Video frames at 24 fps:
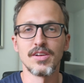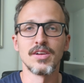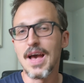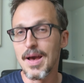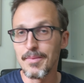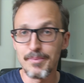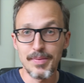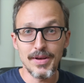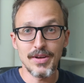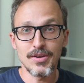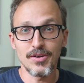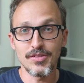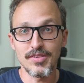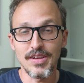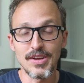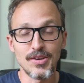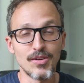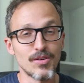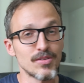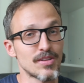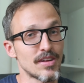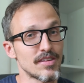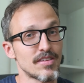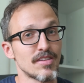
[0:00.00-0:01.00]
And because I
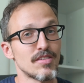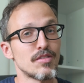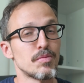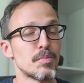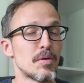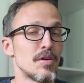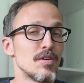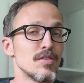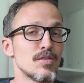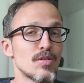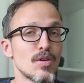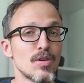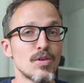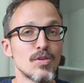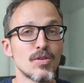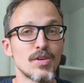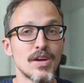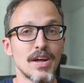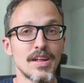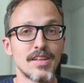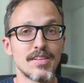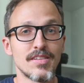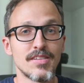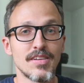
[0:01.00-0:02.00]
know that it's boring to look
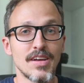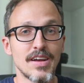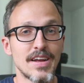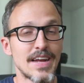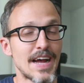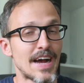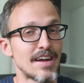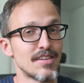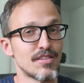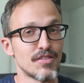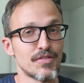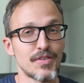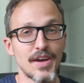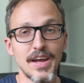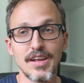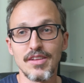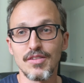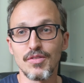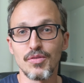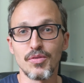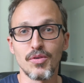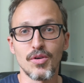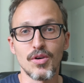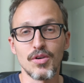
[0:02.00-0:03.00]
at a guy's face
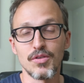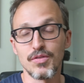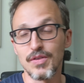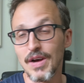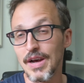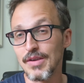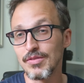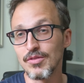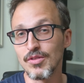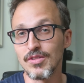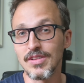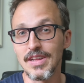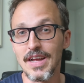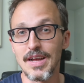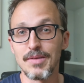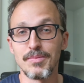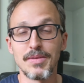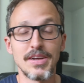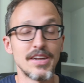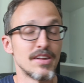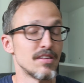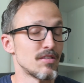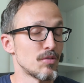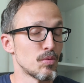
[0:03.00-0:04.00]
for 5 to 10
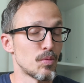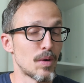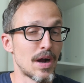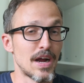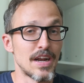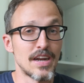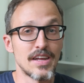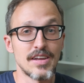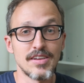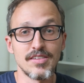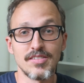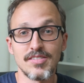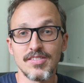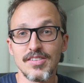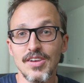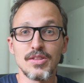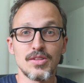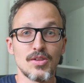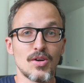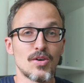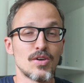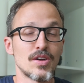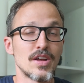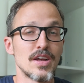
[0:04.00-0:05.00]
minutes while he's
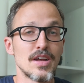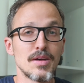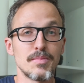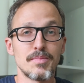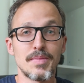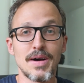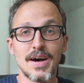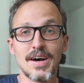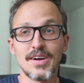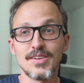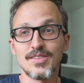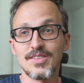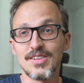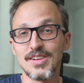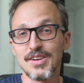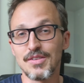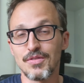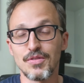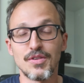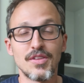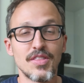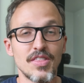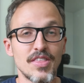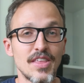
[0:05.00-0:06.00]
talking about
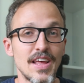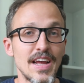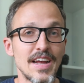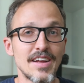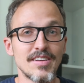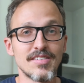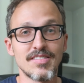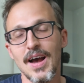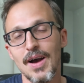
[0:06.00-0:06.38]
different things,